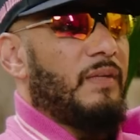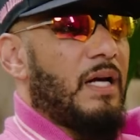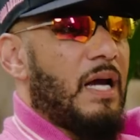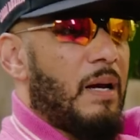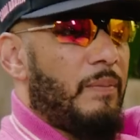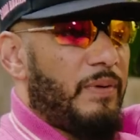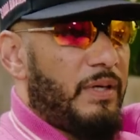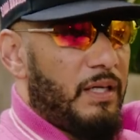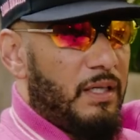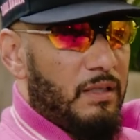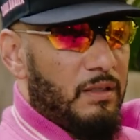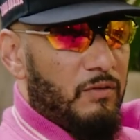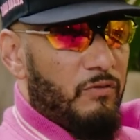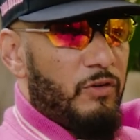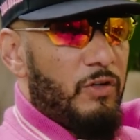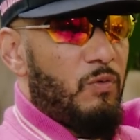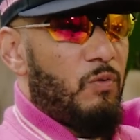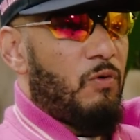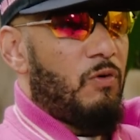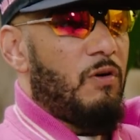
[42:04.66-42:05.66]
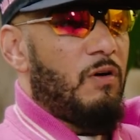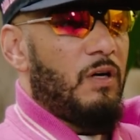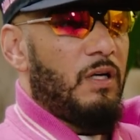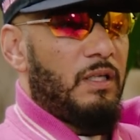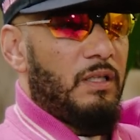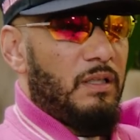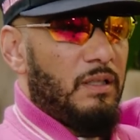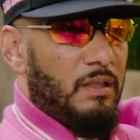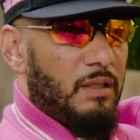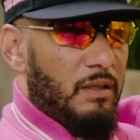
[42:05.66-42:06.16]
I'm getting
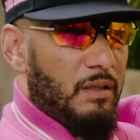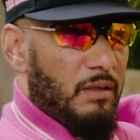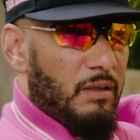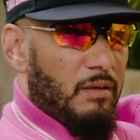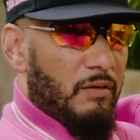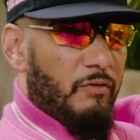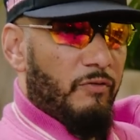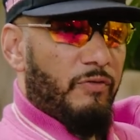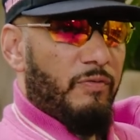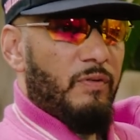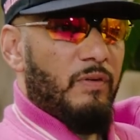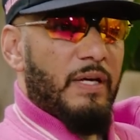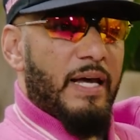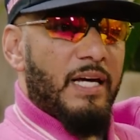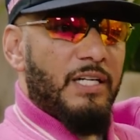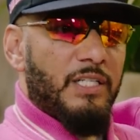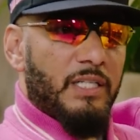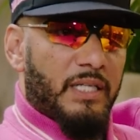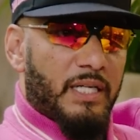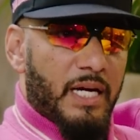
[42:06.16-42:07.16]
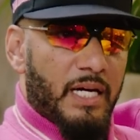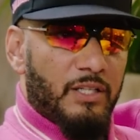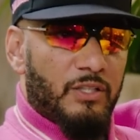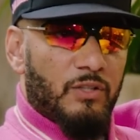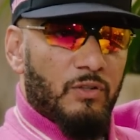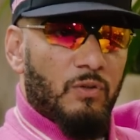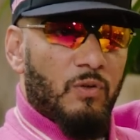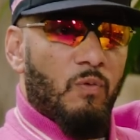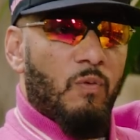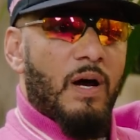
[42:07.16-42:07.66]
reward
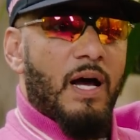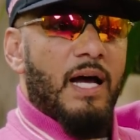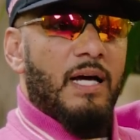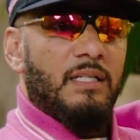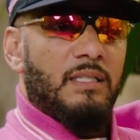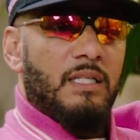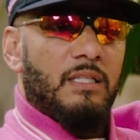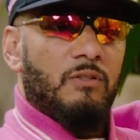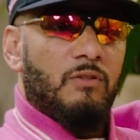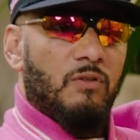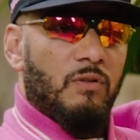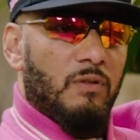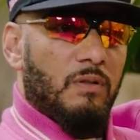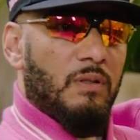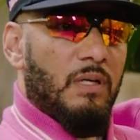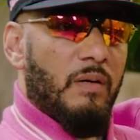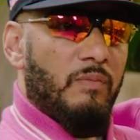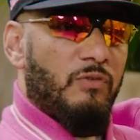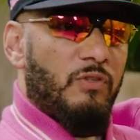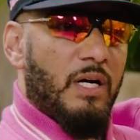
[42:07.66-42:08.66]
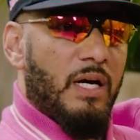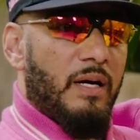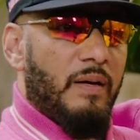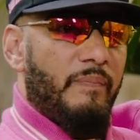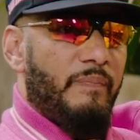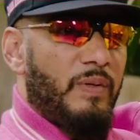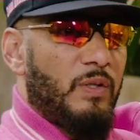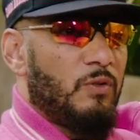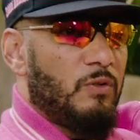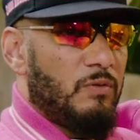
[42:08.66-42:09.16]
educational-wise. That's going, I'm trying
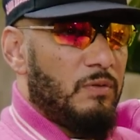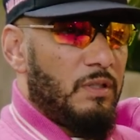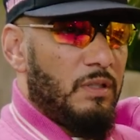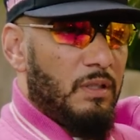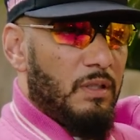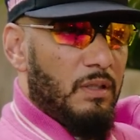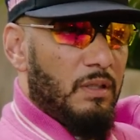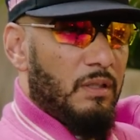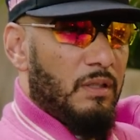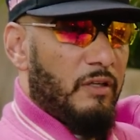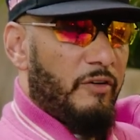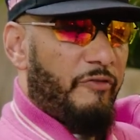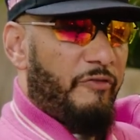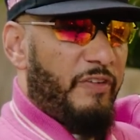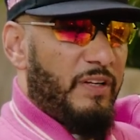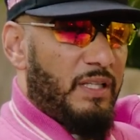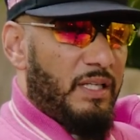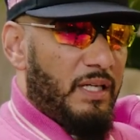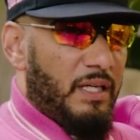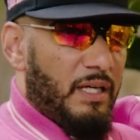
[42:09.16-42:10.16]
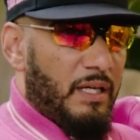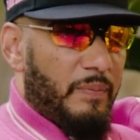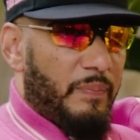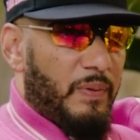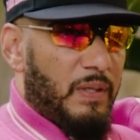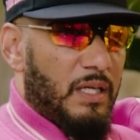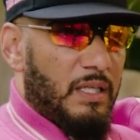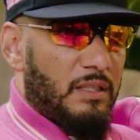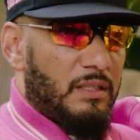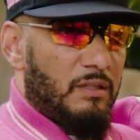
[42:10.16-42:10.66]
to build a
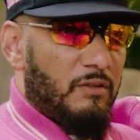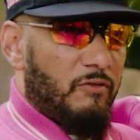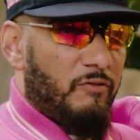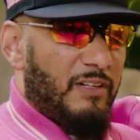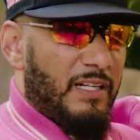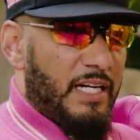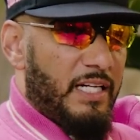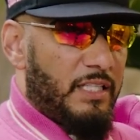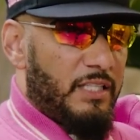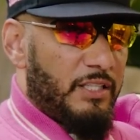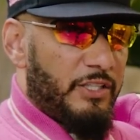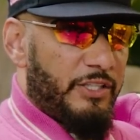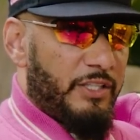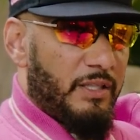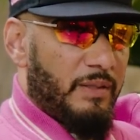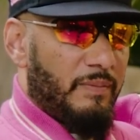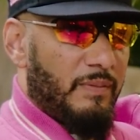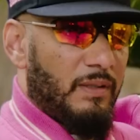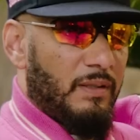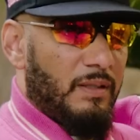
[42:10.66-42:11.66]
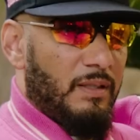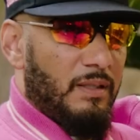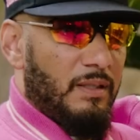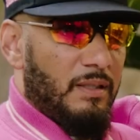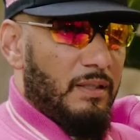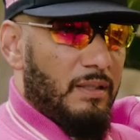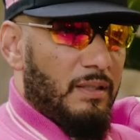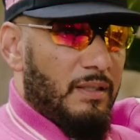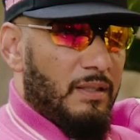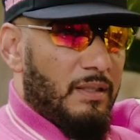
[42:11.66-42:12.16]
fifty-year-plus relationship.
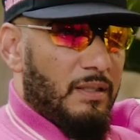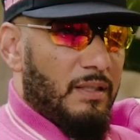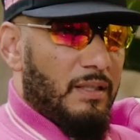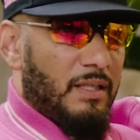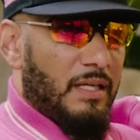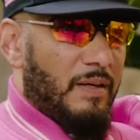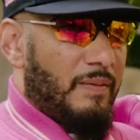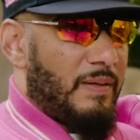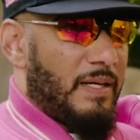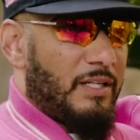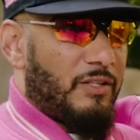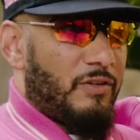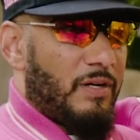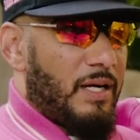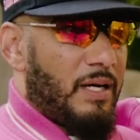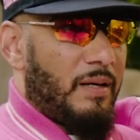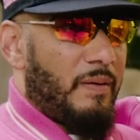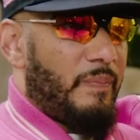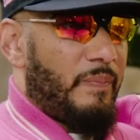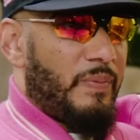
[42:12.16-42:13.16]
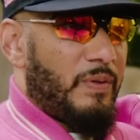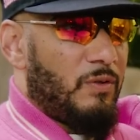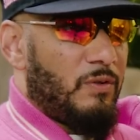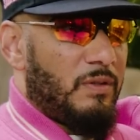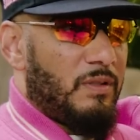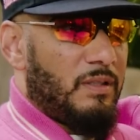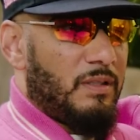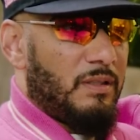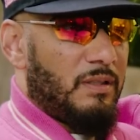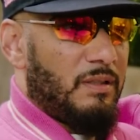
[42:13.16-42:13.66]
Yes. I'm not trying to
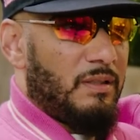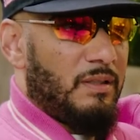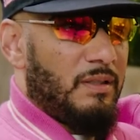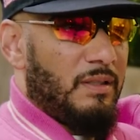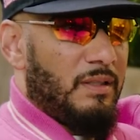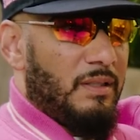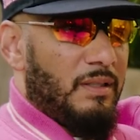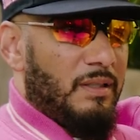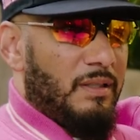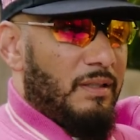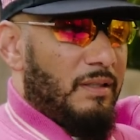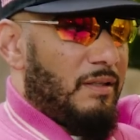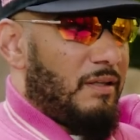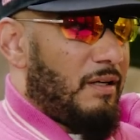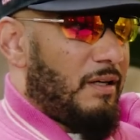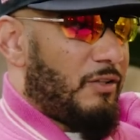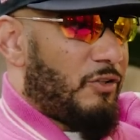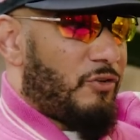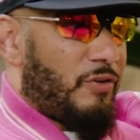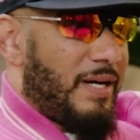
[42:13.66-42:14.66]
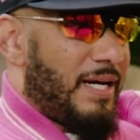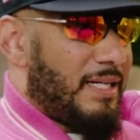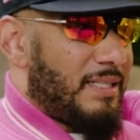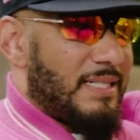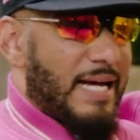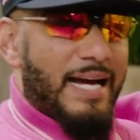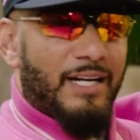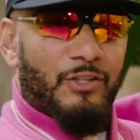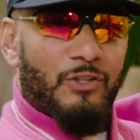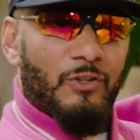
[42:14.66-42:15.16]
build a, a
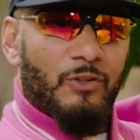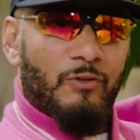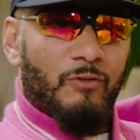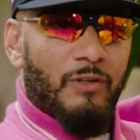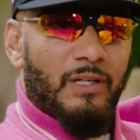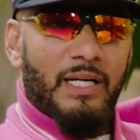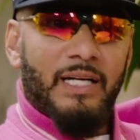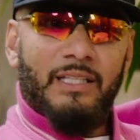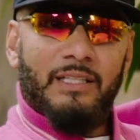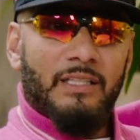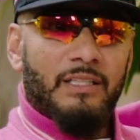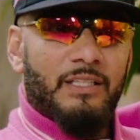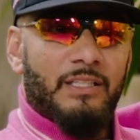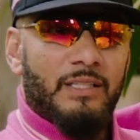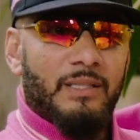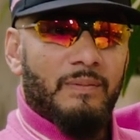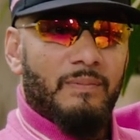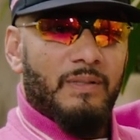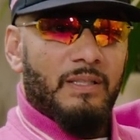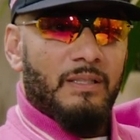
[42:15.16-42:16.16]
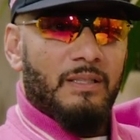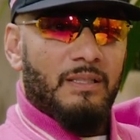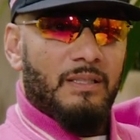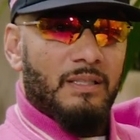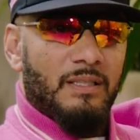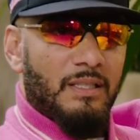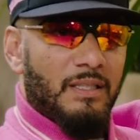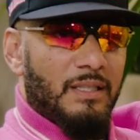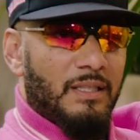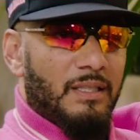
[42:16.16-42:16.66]
transactional relationship. Is
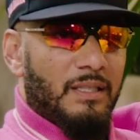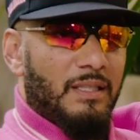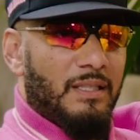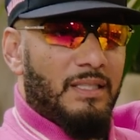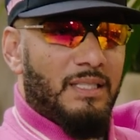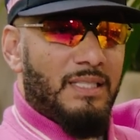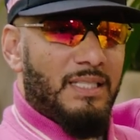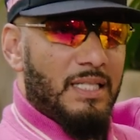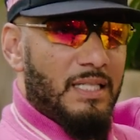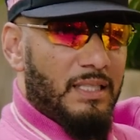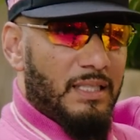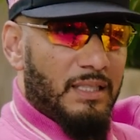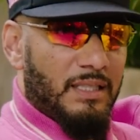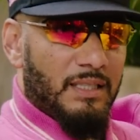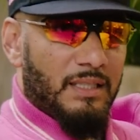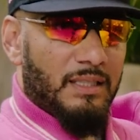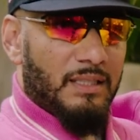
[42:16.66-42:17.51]
is silly.